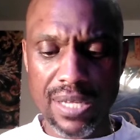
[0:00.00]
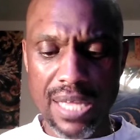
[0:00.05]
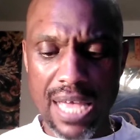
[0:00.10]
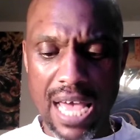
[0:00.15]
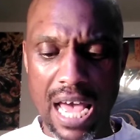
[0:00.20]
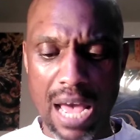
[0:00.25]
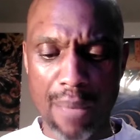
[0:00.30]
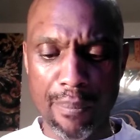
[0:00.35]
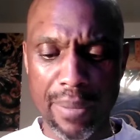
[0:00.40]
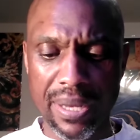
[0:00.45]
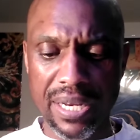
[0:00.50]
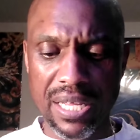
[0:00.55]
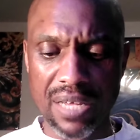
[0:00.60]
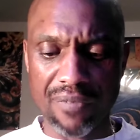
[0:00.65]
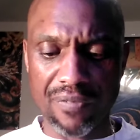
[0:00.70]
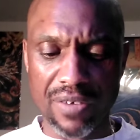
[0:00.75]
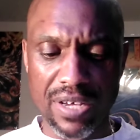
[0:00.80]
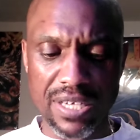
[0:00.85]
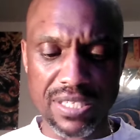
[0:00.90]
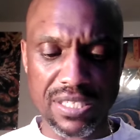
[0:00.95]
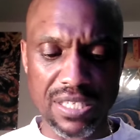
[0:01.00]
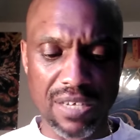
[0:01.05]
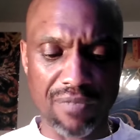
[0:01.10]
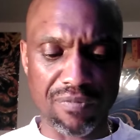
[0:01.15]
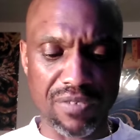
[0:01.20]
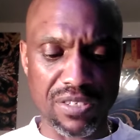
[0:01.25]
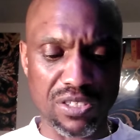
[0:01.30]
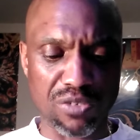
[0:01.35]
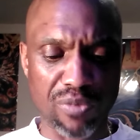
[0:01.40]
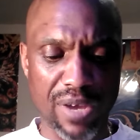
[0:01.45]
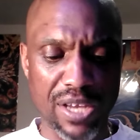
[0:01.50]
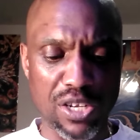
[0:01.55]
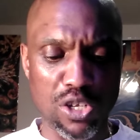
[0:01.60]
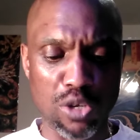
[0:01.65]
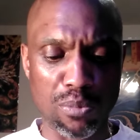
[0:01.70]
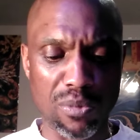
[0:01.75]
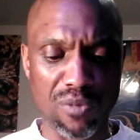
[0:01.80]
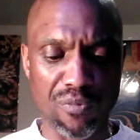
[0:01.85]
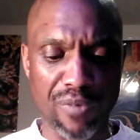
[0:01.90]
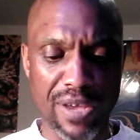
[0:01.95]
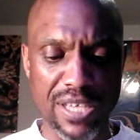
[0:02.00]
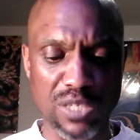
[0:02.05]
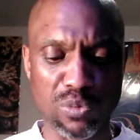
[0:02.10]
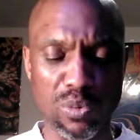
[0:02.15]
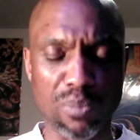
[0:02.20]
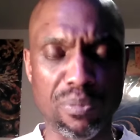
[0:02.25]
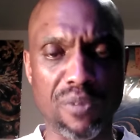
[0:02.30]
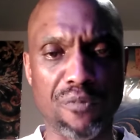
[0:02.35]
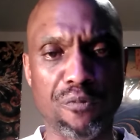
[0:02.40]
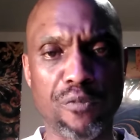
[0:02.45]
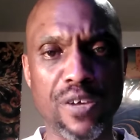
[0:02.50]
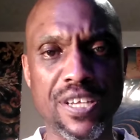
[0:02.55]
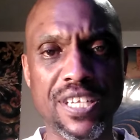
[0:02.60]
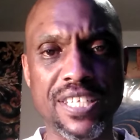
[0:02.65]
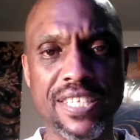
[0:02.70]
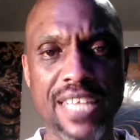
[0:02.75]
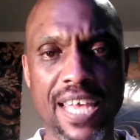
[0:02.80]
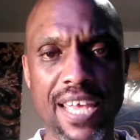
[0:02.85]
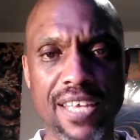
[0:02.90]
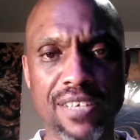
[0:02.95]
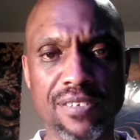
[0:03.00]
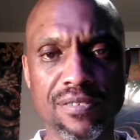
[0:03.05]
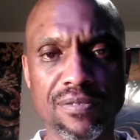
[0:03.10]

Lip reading: how many of us of this great human race would be free today?